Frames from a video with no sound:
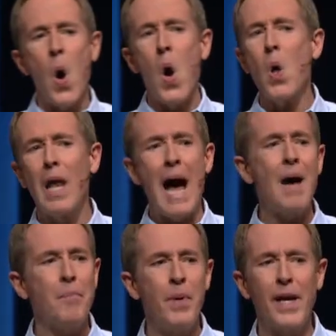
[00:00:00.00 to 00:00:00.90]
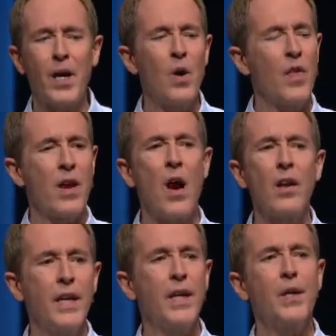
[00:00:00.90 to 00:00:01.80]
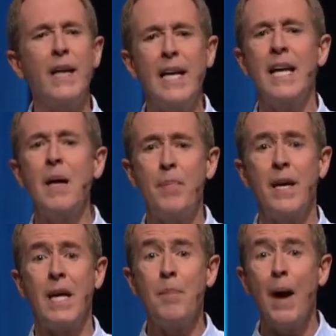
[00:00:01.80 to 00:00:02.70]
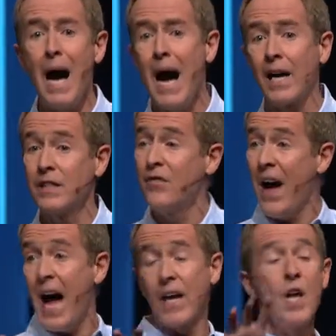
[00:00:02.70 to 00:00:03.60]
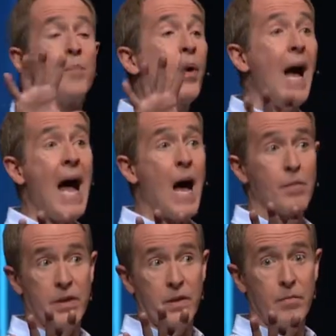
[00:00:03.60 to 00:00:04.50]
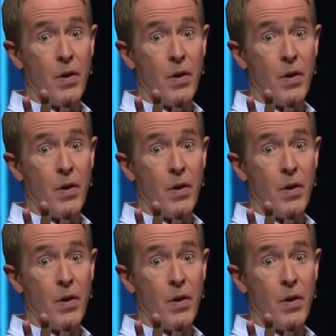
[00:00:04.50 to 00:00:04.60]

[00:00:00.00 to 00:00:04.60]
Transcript: whole lot bigger than our little itty-bitty box. In fact, perhaps